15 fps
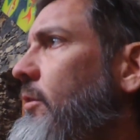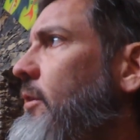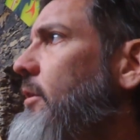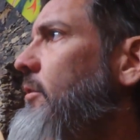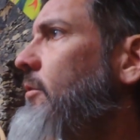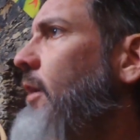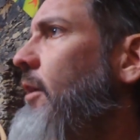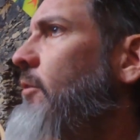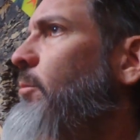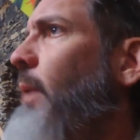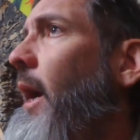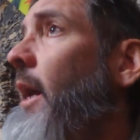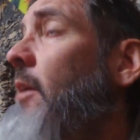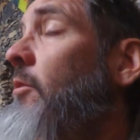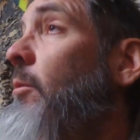It's not as
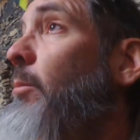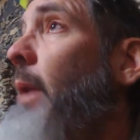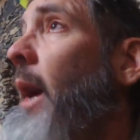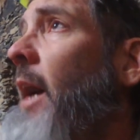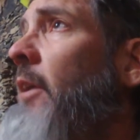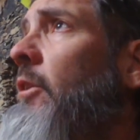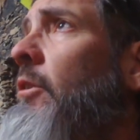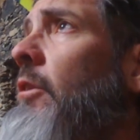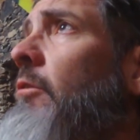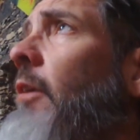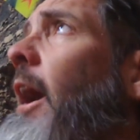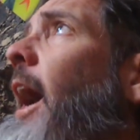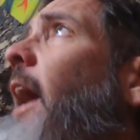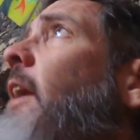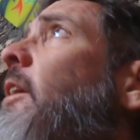bad as a bat or a
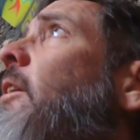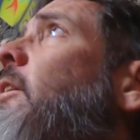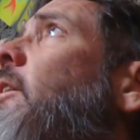rat.